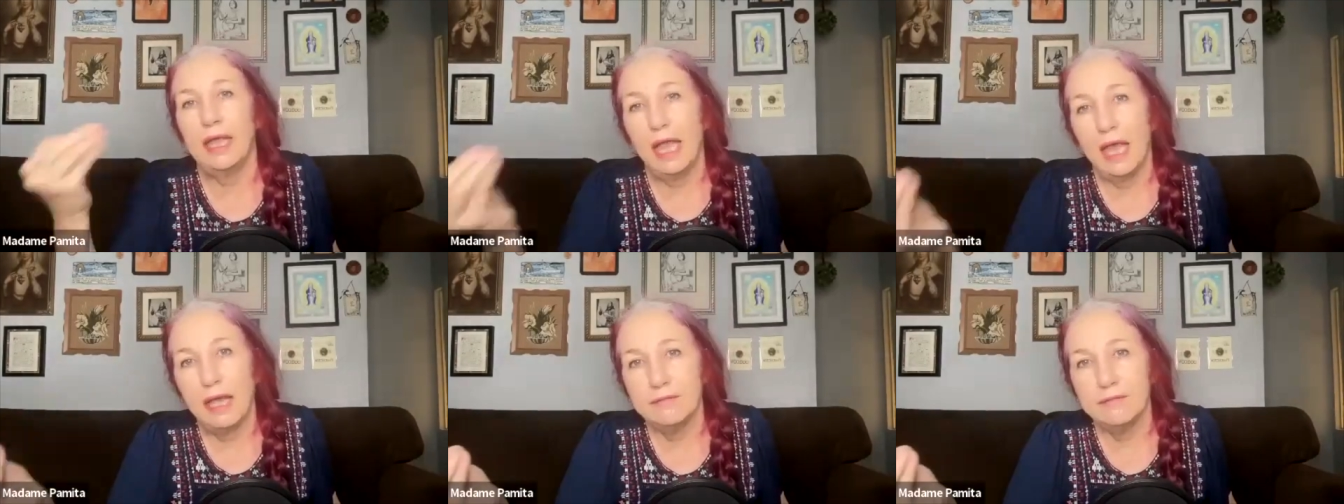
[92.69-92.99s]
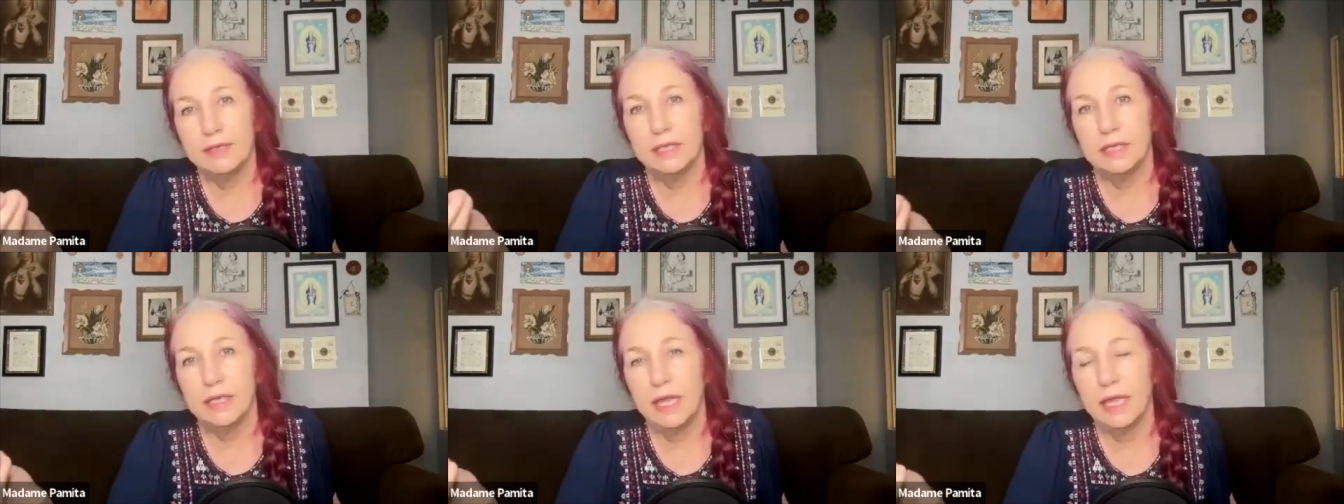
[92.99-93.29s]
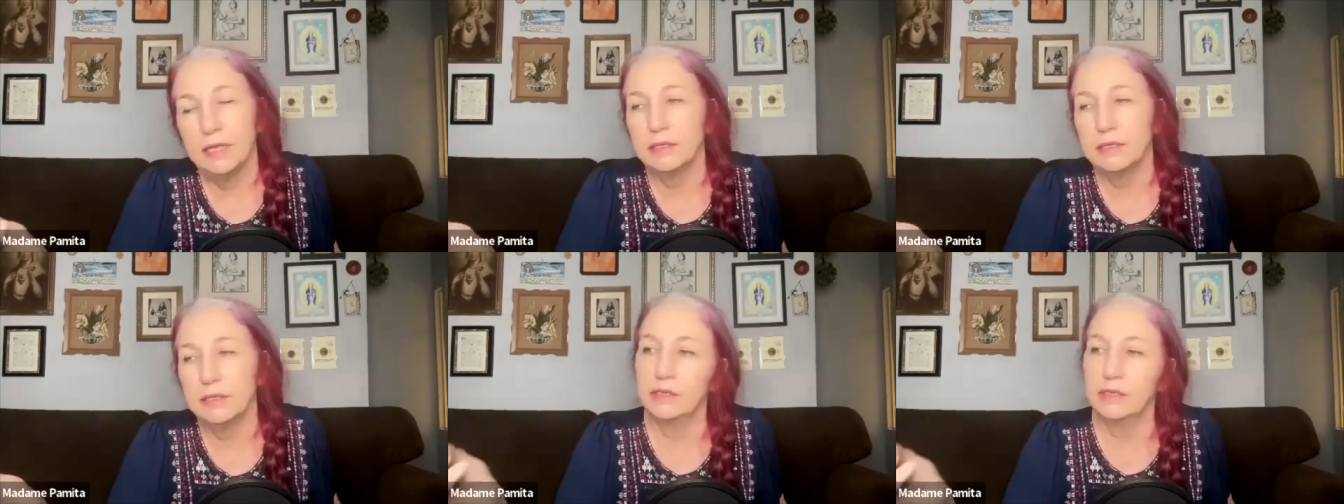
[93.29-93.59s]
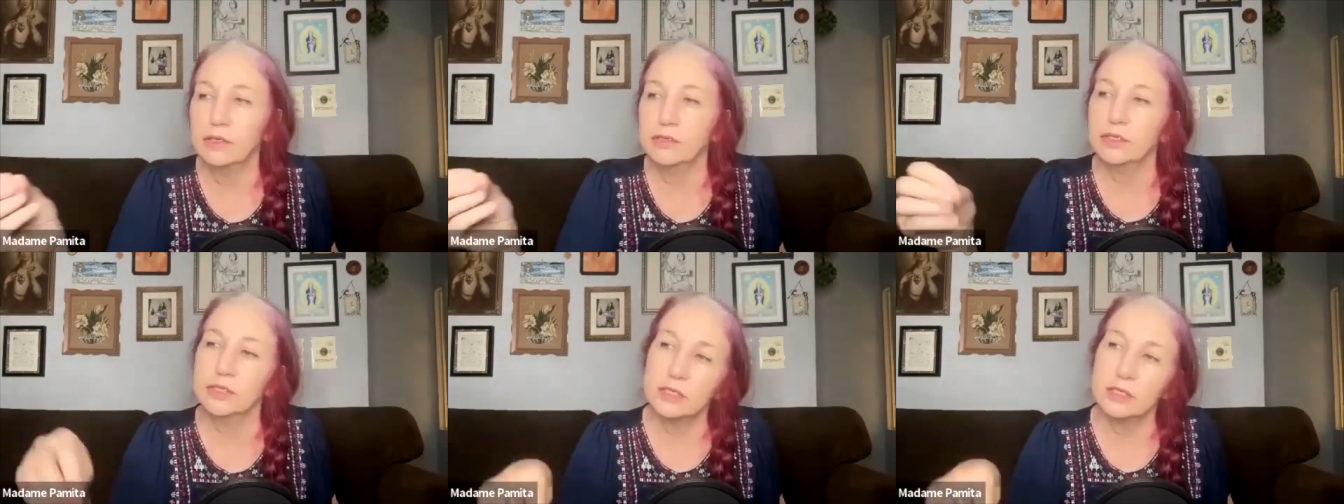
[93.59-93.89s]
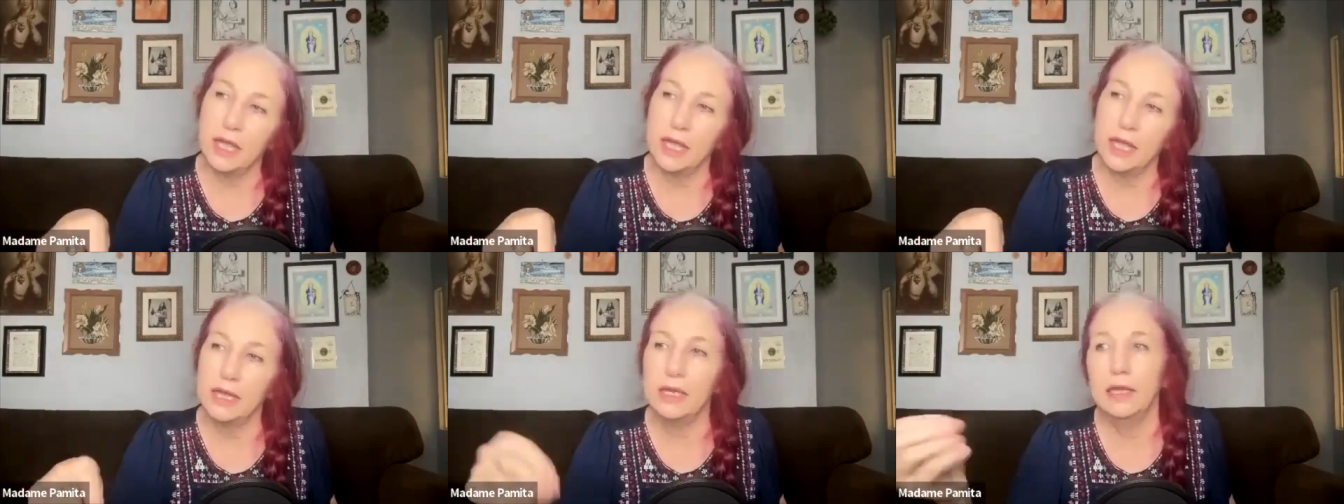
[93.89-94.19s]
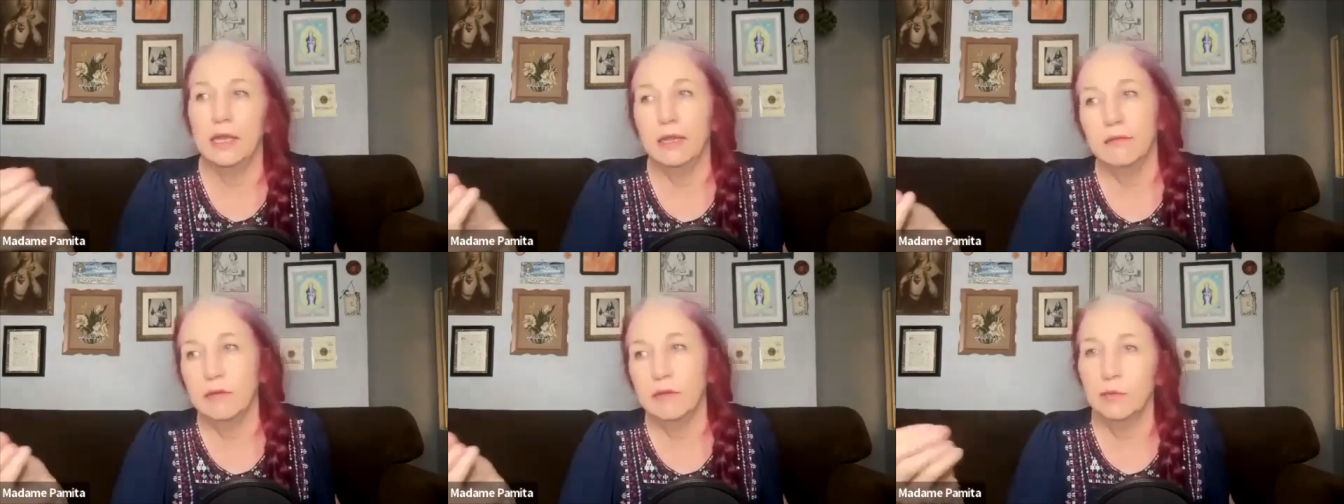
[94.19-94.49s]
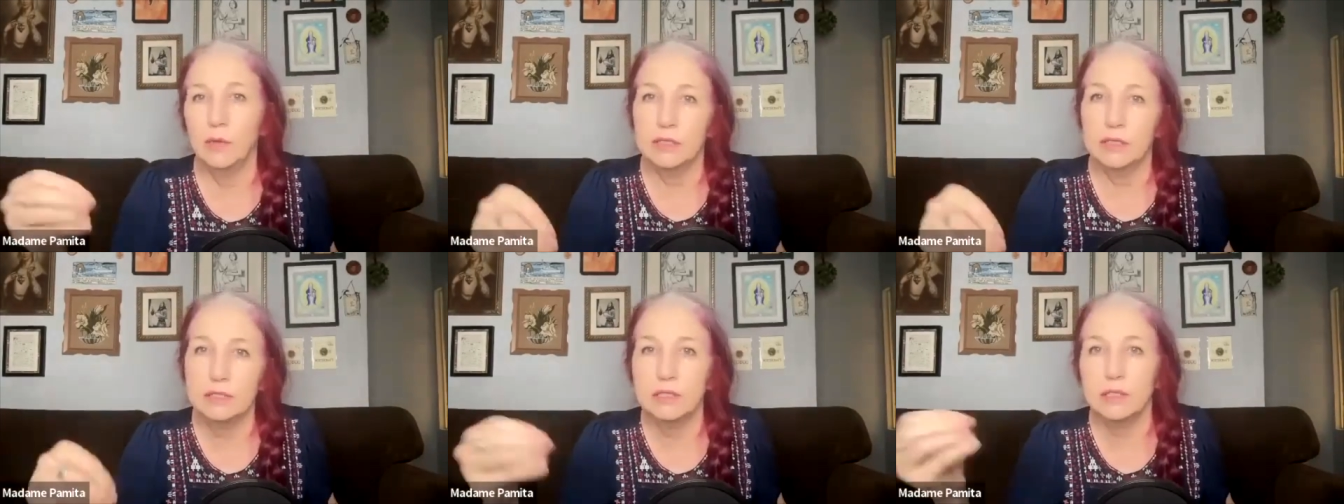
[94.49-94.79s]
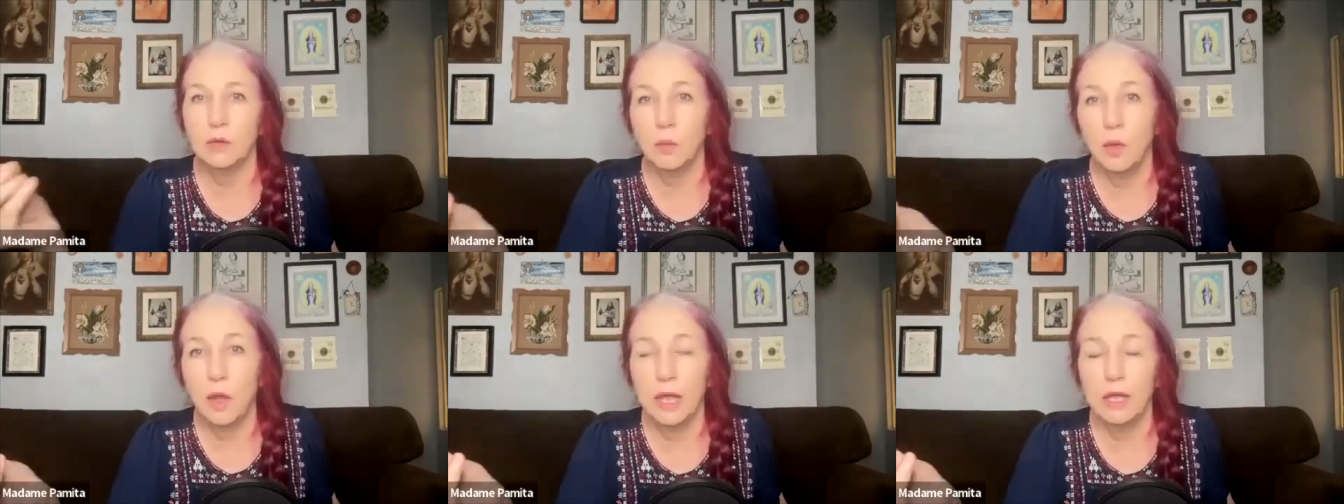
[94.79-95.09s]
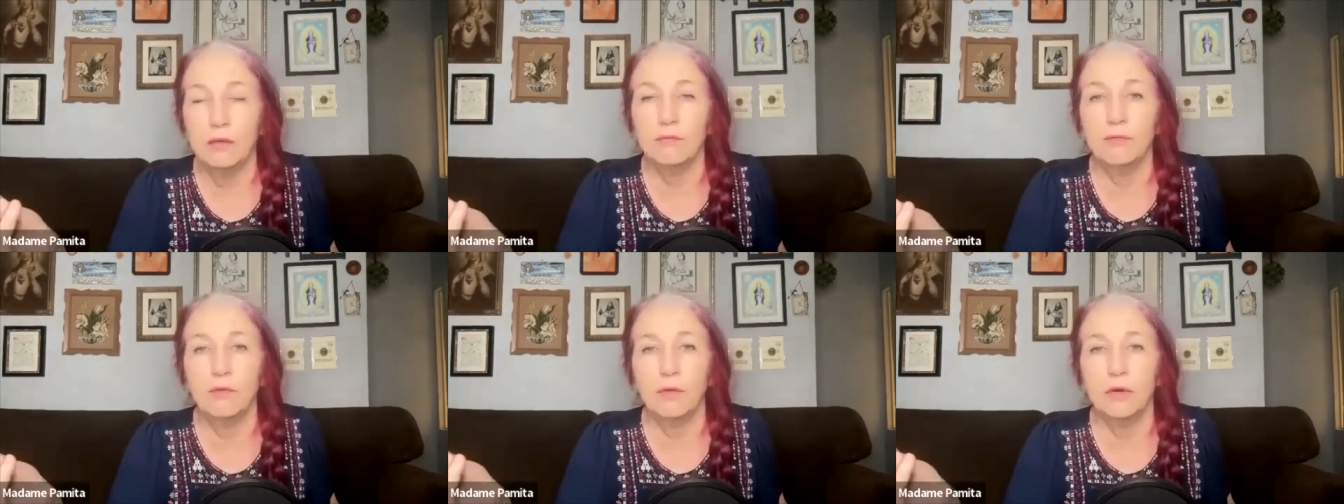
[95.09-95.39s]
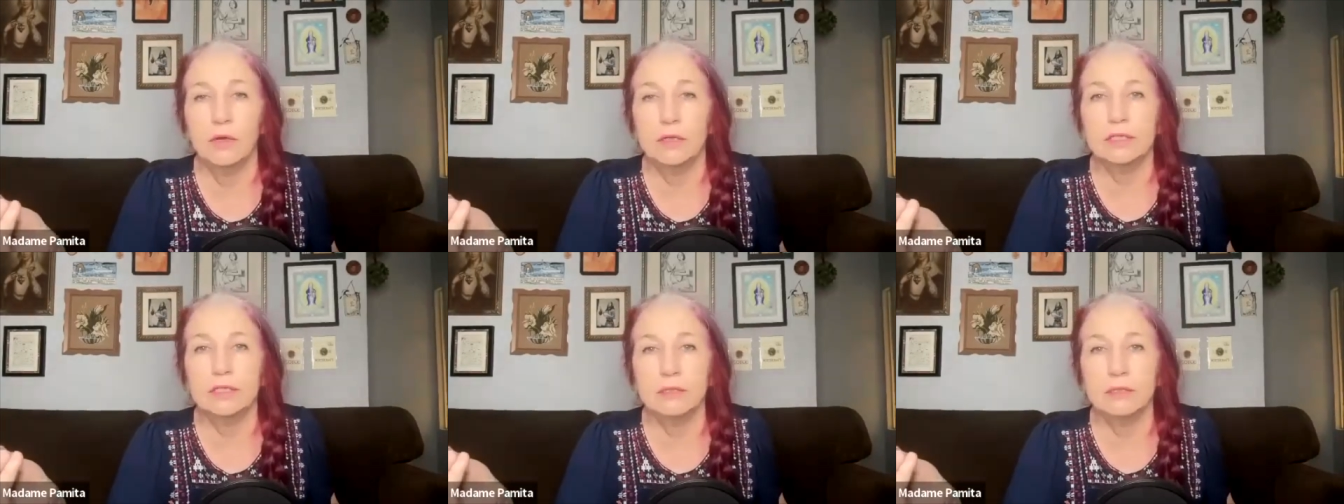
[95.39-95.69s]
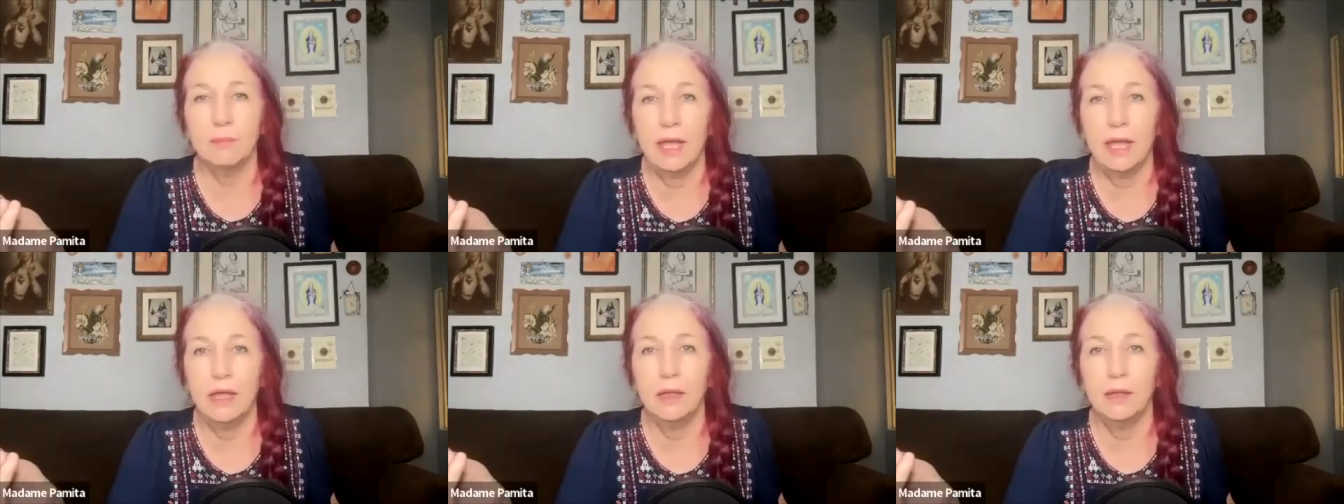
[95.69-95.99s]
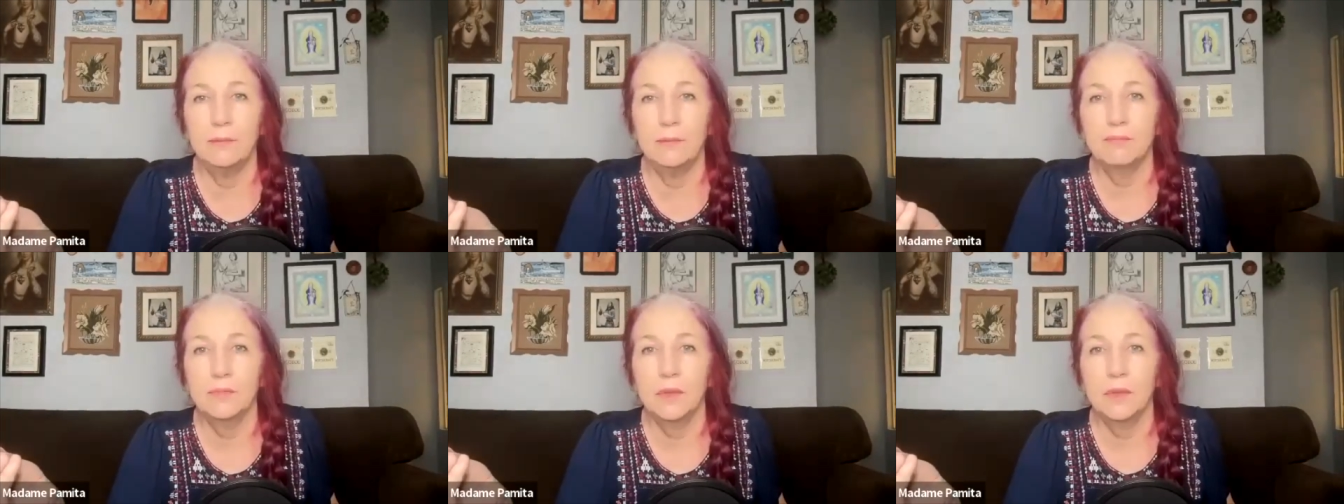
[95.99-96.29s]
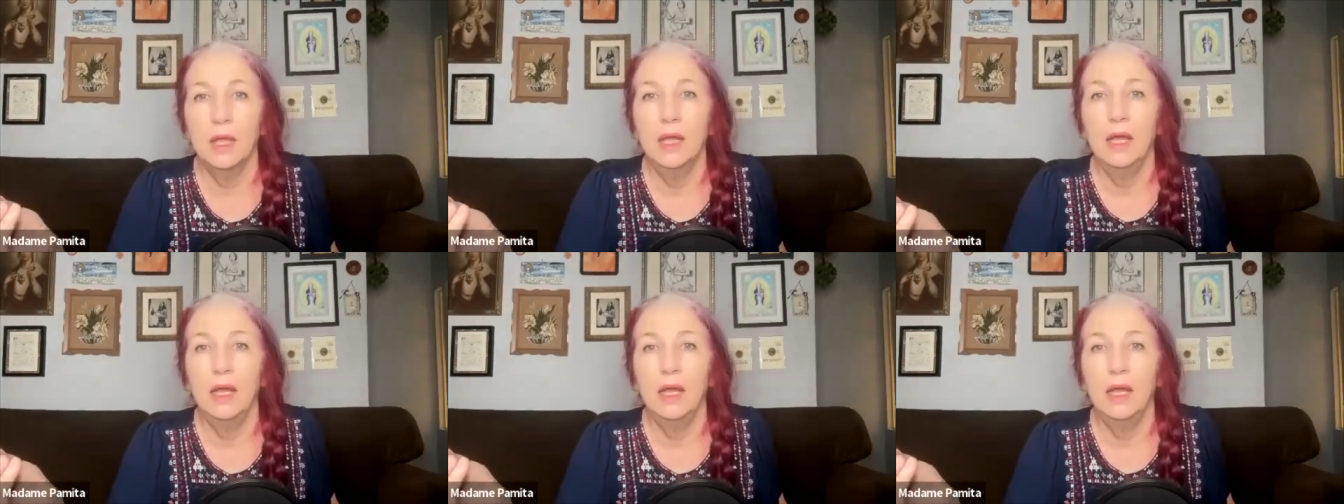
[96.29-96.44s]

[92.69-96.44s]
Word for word: having a candle that you're just lighting every once in a while for a spell,